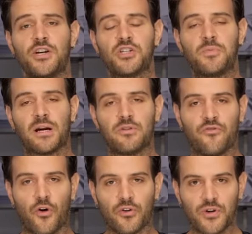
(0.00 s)
just pick up the
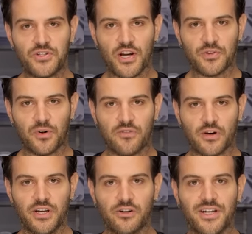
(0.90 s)
phone and reach out to one of our
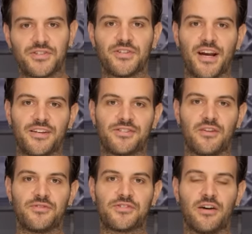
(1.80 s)
gear geeks at eight
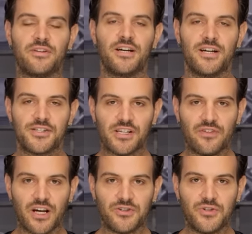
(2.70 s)
seven seven,
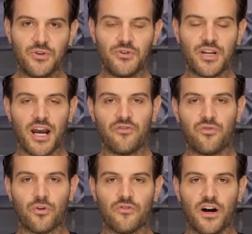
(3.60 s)
seven nine two, nine
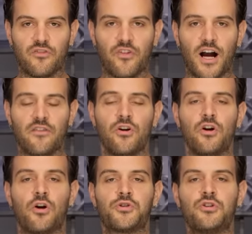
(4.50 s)
four five five
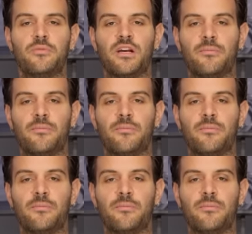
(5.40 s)
or shoot them an